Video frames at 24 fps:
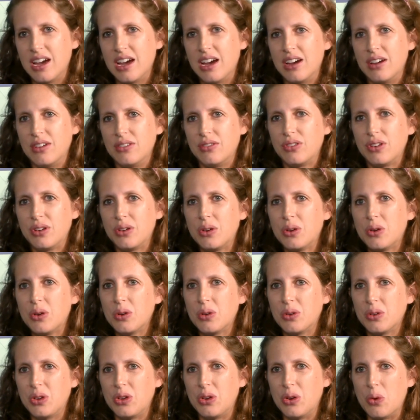of,
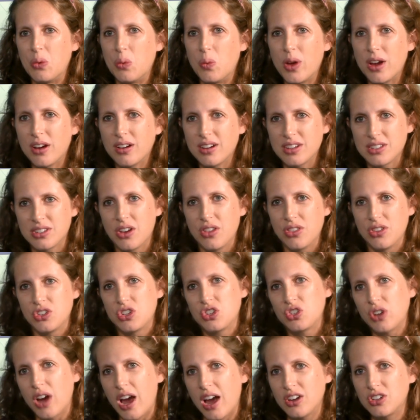where is all this
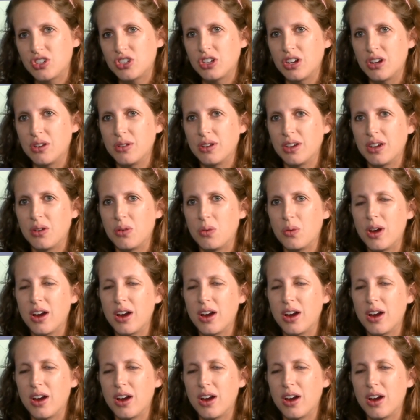trash going?